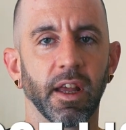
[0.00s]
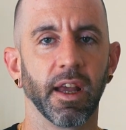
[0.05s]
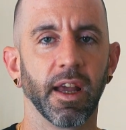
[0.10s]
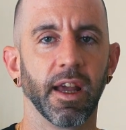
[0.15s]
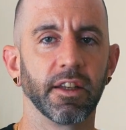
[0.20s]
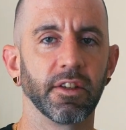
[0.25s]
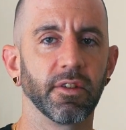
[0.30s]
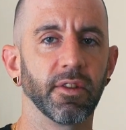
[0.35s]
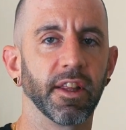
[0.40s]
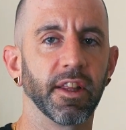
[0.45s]

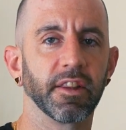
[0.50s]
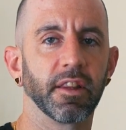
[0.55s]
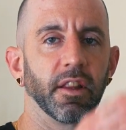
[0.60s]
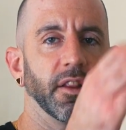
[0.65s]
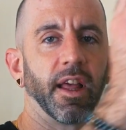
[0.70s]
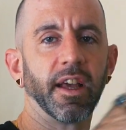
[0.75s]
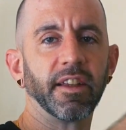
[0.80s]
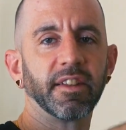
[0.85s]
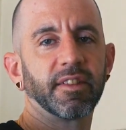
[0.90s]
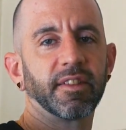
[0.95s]
And you let the
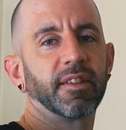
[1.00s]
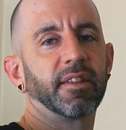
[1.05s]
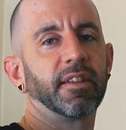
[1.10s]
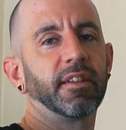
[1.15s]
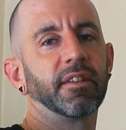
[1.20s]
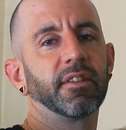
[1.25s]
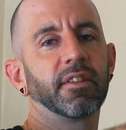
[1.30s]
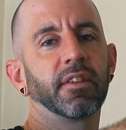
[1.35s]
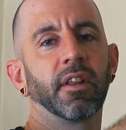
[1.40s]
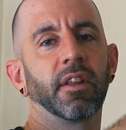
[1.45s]

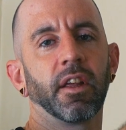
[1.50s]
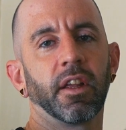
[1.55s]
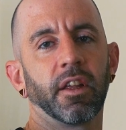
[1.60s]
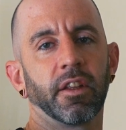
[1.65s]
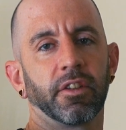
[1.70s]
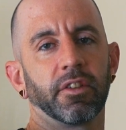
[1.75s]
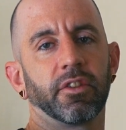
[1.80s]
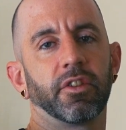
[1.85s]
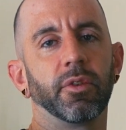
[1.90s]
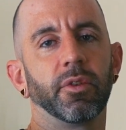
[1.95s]
licenses
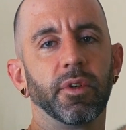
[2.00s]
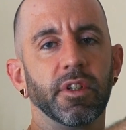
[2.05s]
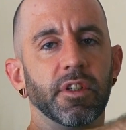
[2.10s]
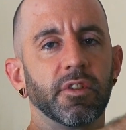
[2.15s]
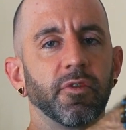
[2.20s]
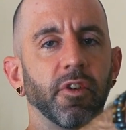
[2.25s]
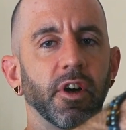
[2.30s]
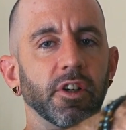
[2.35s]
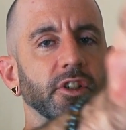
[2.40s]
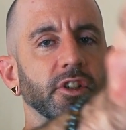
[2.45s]
do
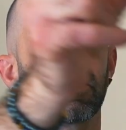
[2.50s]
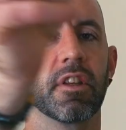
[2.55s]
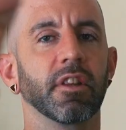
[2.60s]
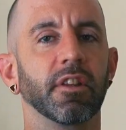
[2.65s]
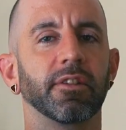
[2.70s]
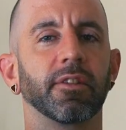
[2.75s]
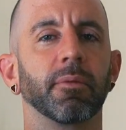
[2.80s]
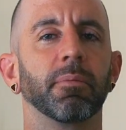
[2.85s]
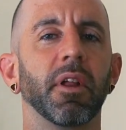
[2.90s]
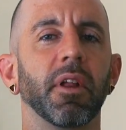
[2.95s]
each function of the
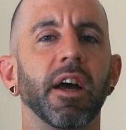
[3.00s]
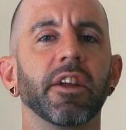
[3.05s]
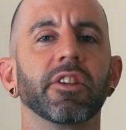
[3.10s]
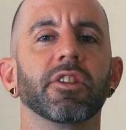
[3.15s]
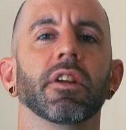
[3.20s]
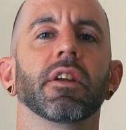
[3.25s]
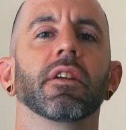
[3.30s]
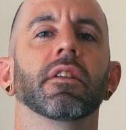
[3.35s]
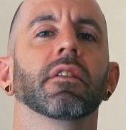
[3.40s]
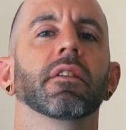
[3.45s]
supply
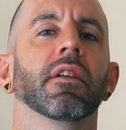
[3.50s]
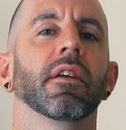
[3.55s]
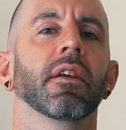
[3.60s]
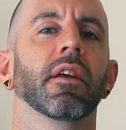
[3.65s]
chain.